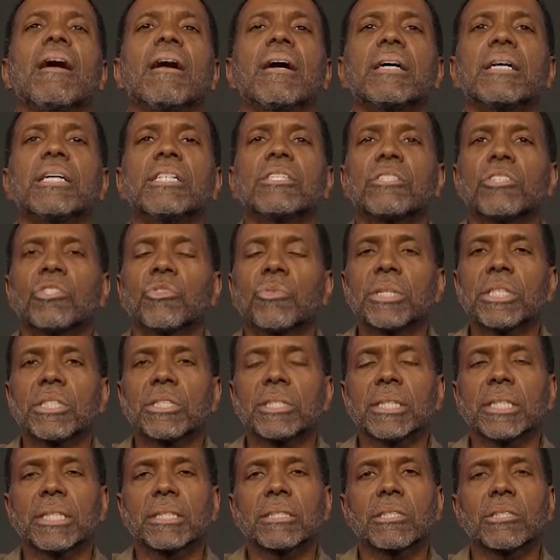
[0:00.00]
Is it
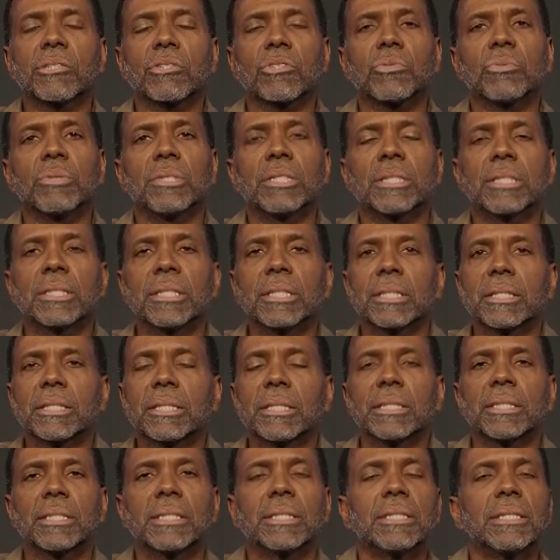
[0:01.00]
26? Go to 26.
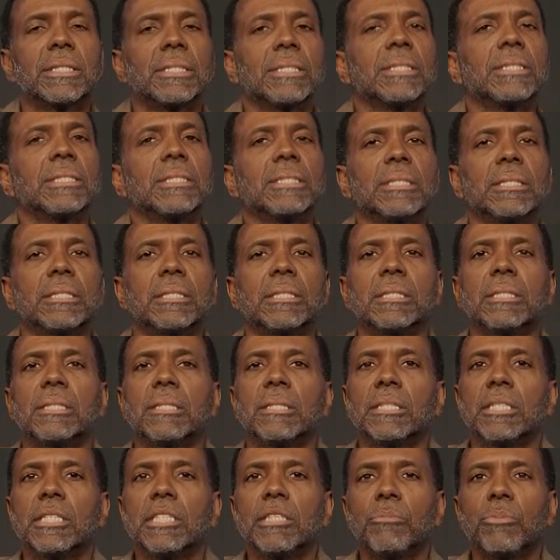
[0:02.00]

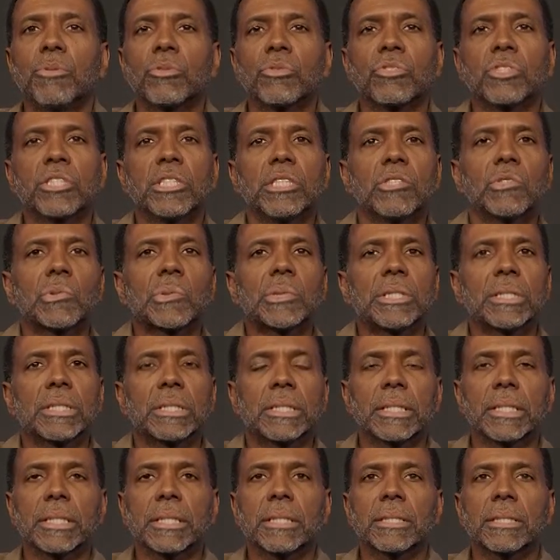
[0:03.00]
Hebrews
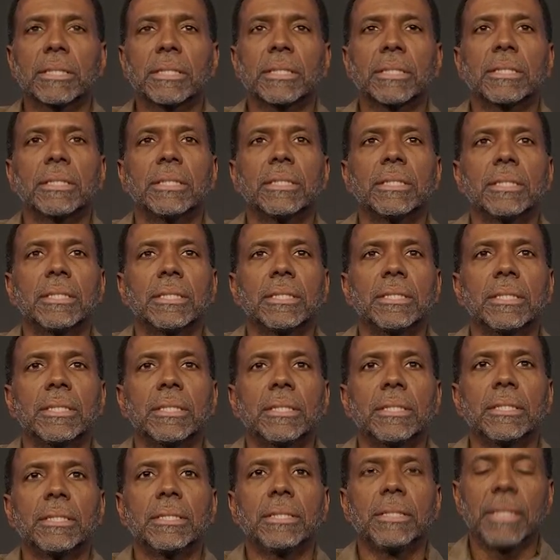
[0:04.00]
10:26.
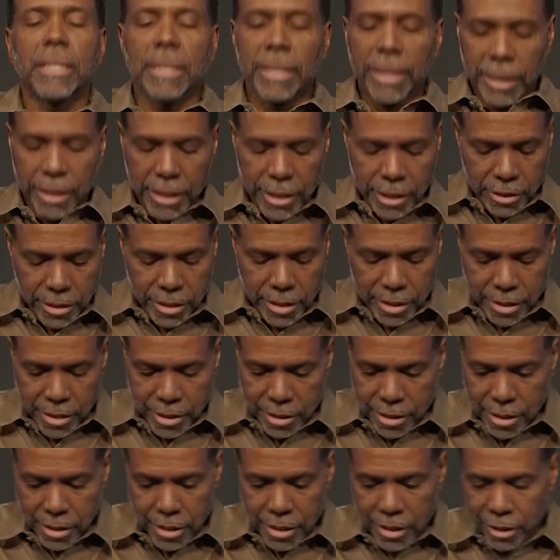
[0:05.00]
Yeah, that's
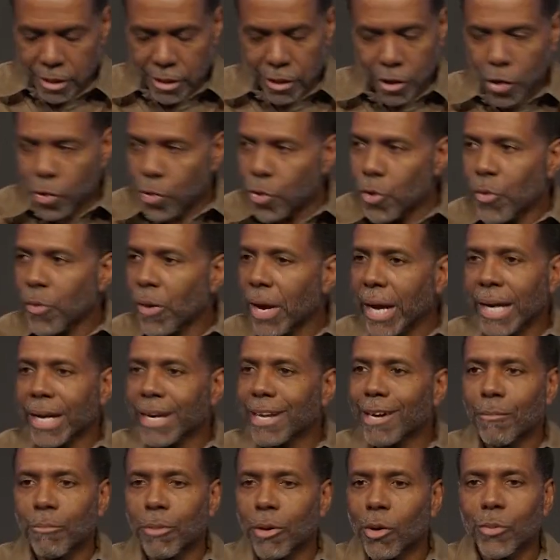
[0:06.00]
the crew right
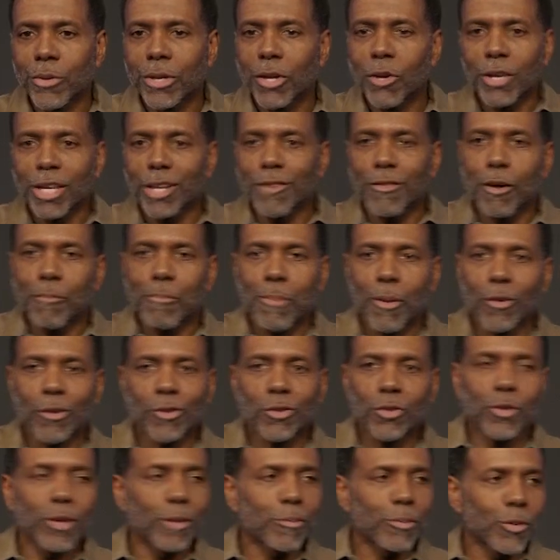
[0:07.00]
there, but we don't give up on the
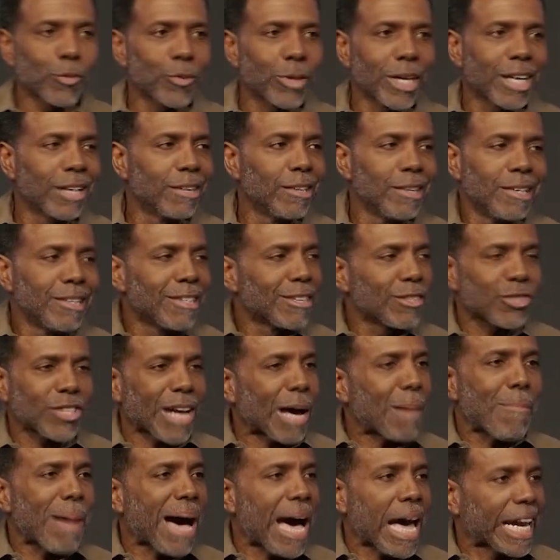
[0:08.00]
scripture. We can,
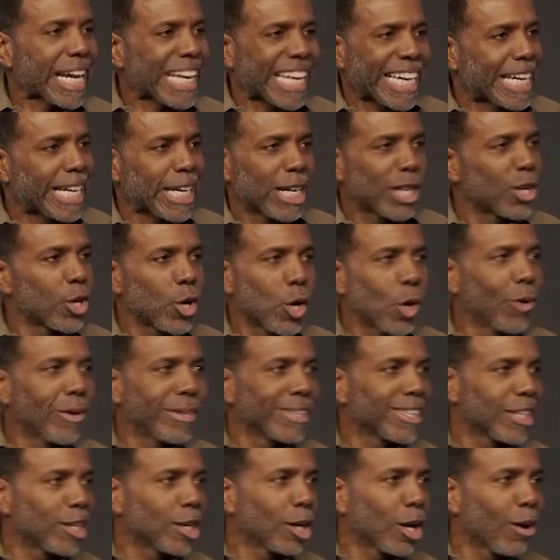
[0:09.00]
somebody in here know
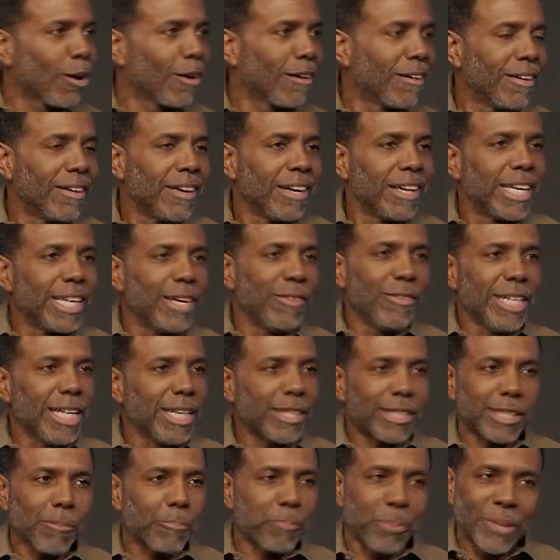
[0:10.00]
it, you know. Even
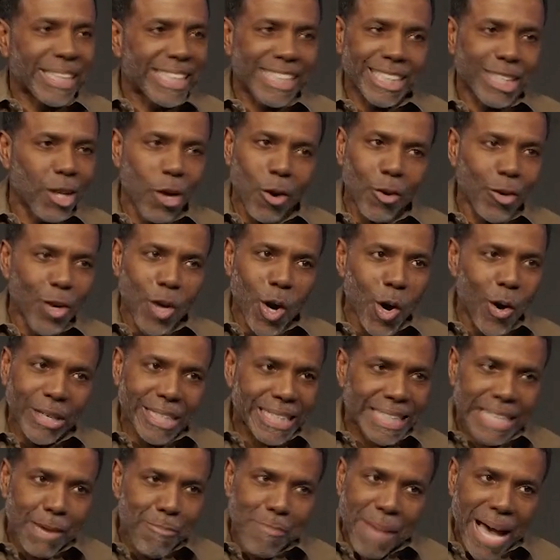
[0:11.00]
if the preacher don't know it,
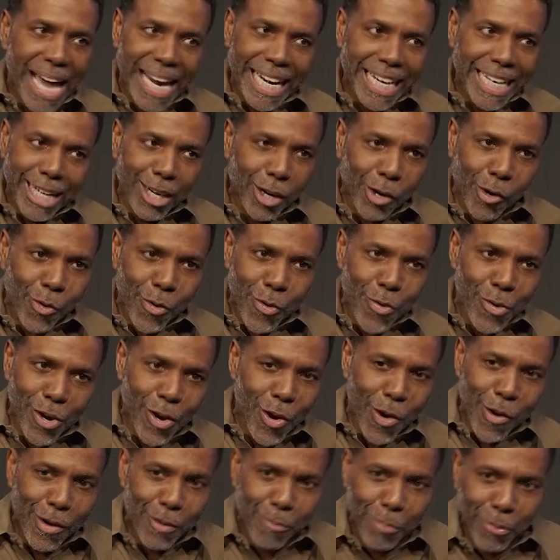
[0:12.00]
somebody in the crew
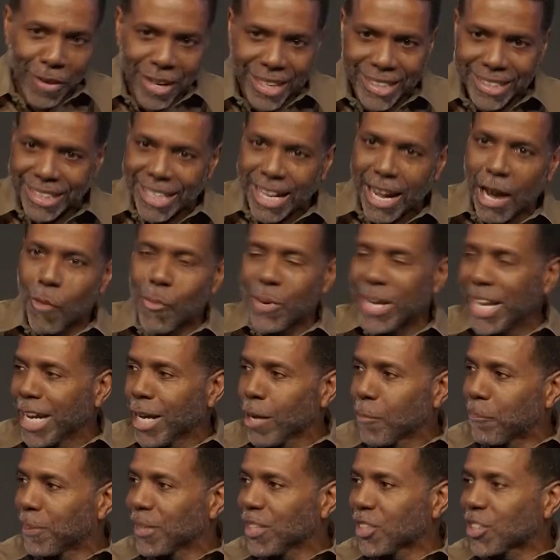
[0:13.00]
know it, praise God. We
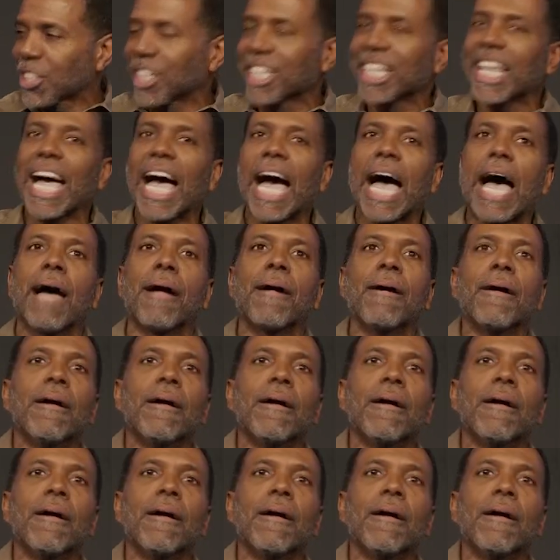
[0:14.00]
help each other out.